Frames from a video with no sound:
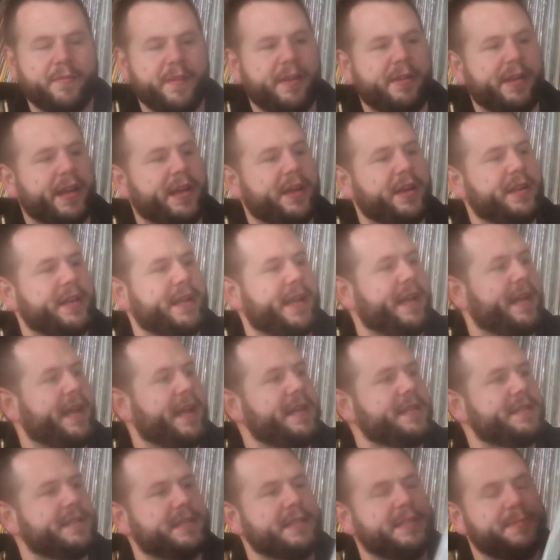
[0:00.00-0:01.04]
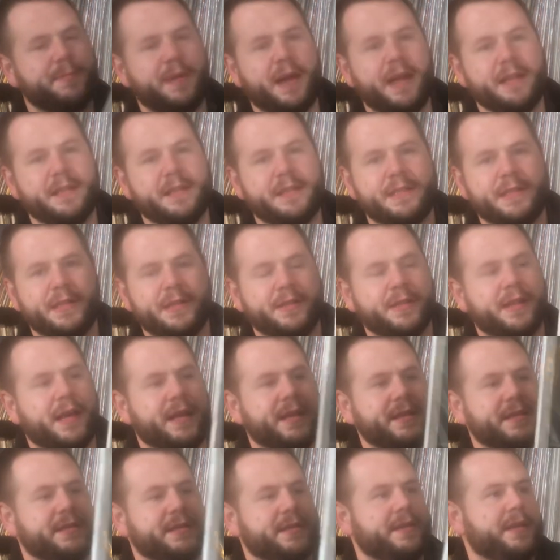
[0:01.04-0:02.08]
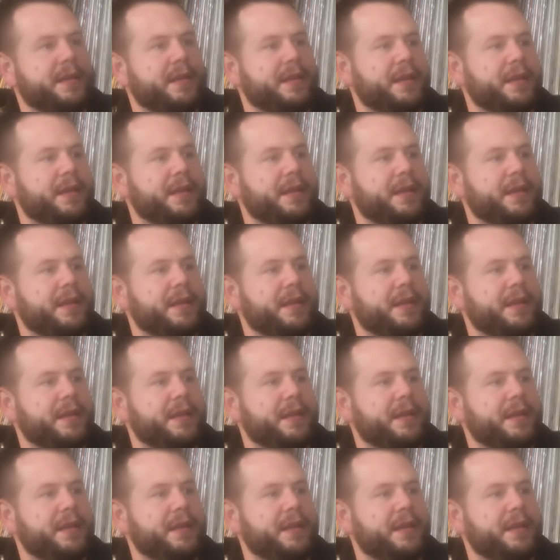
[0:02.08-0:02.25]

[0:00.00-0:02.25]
Very good, I guess. The spine's still nice.